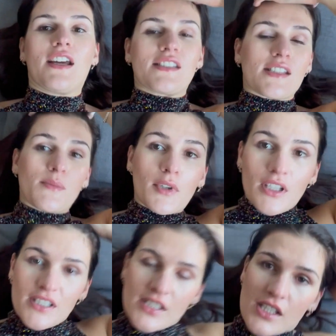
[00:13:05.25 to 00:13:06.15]
gets us more
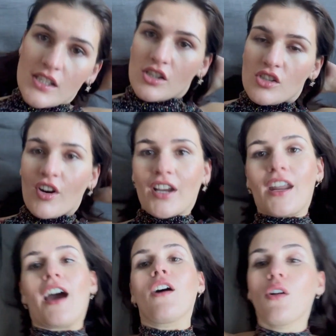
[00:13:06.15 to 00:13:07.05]
listeners, because right
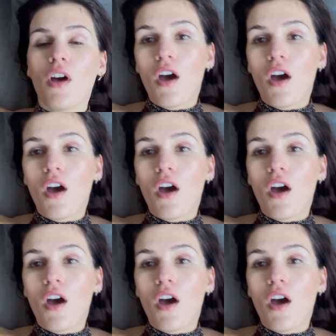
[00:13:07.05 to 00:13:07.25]
now